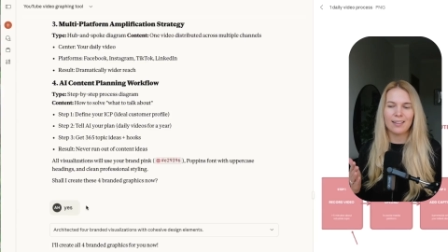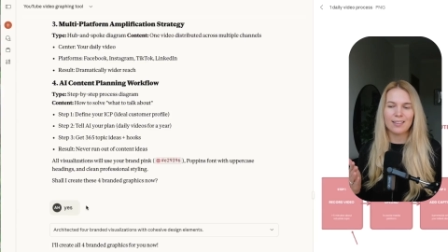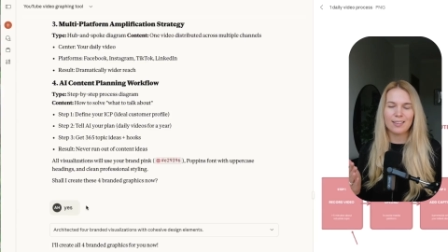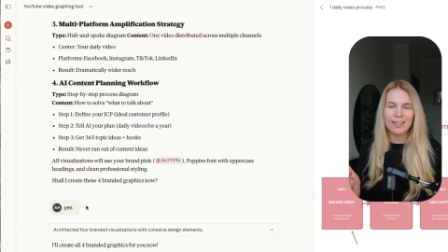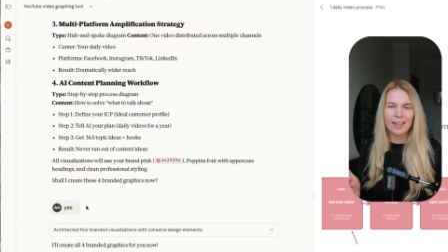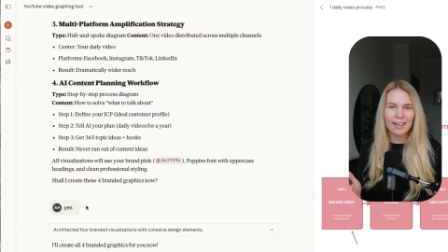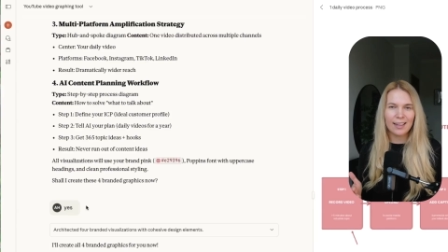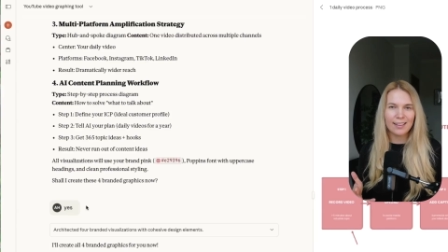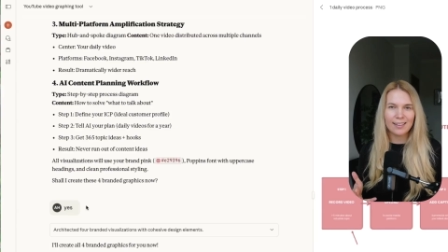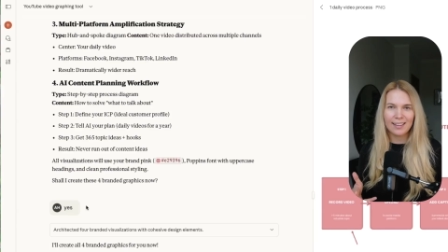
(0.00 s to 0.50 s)

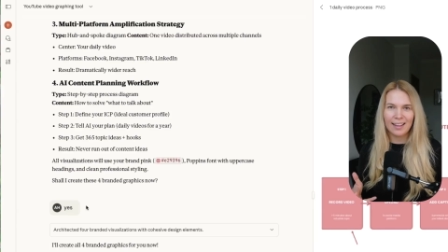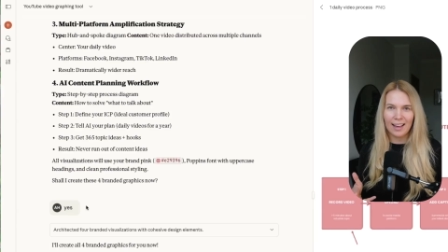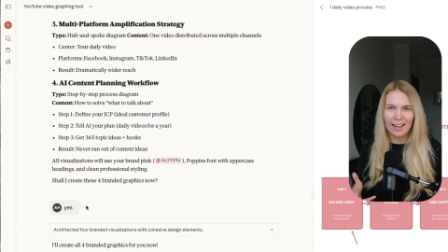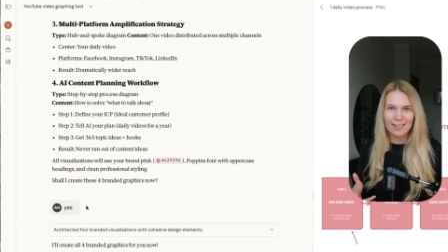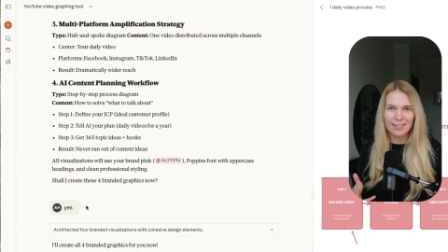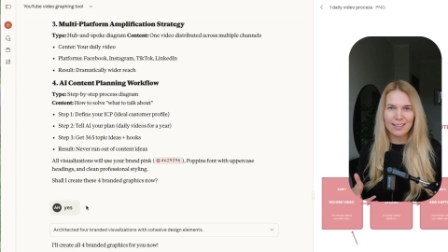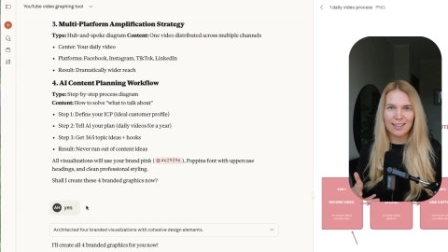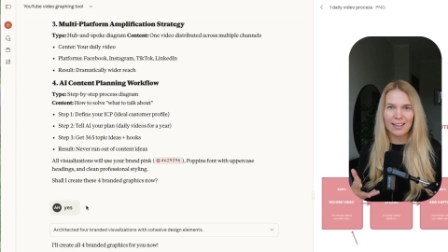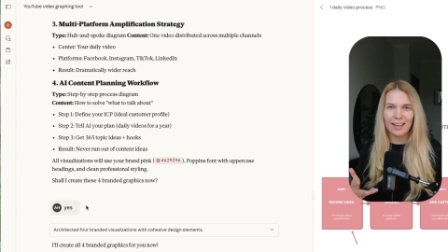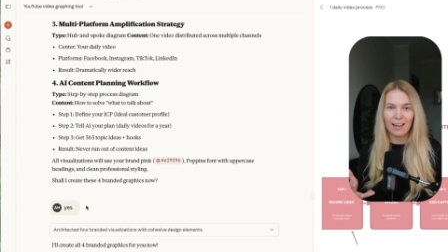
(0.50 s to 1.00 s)
second
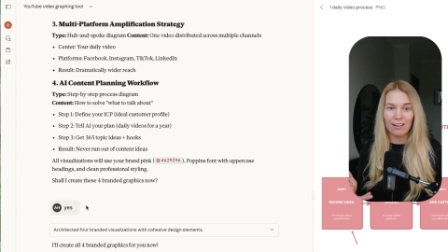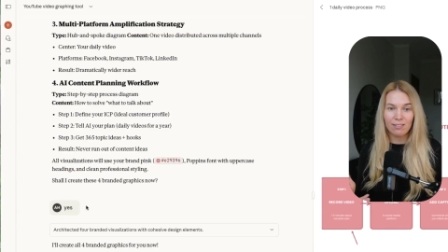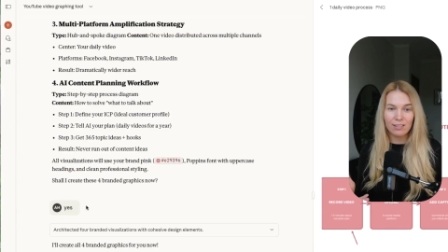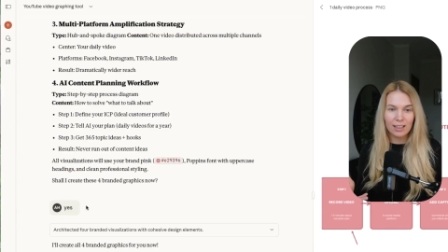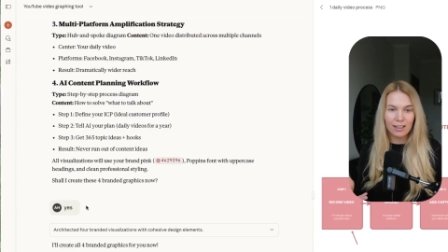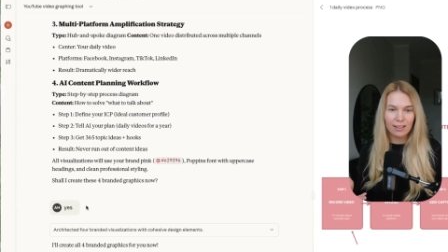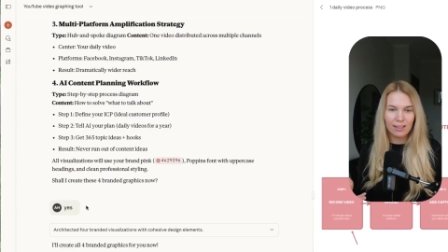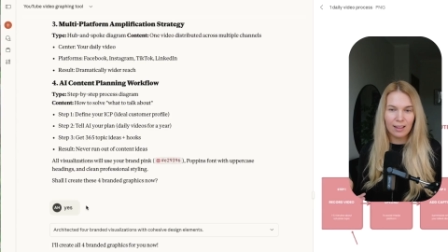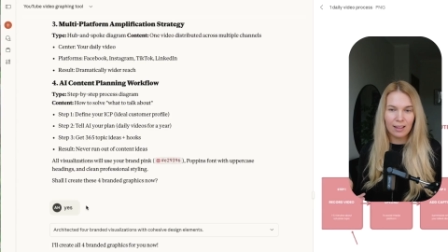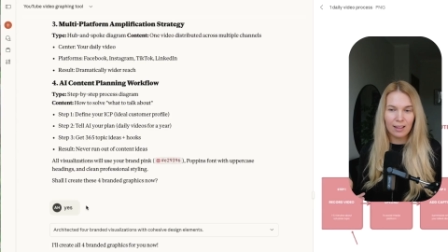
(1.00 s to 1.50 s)
guessing
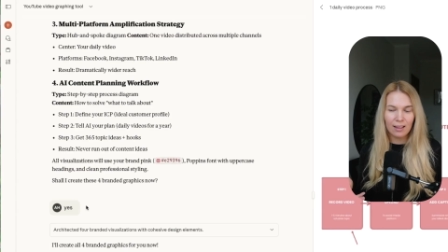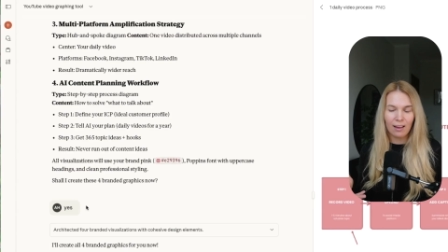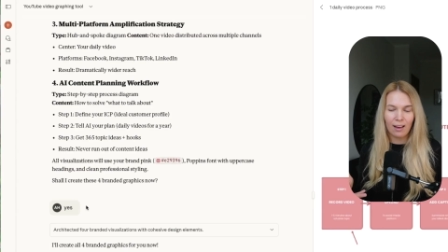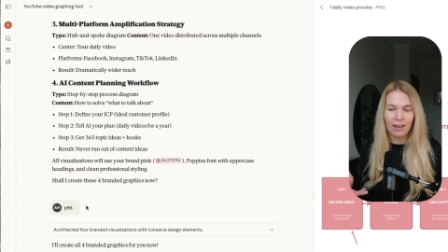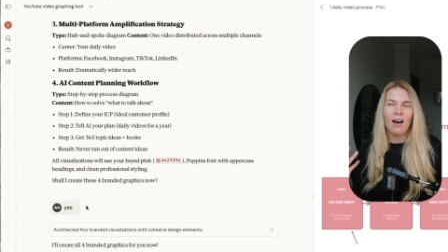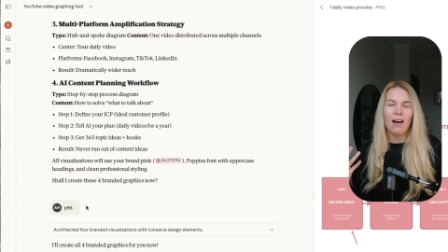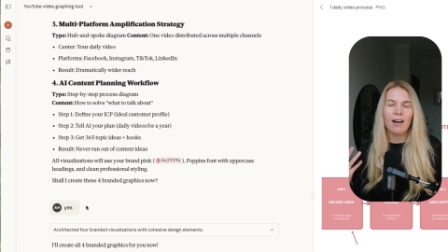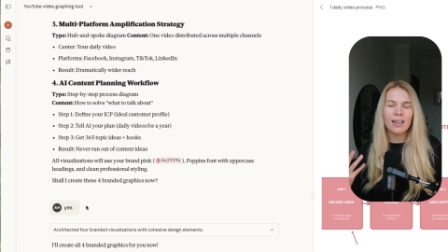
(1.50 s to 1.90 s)
everything I,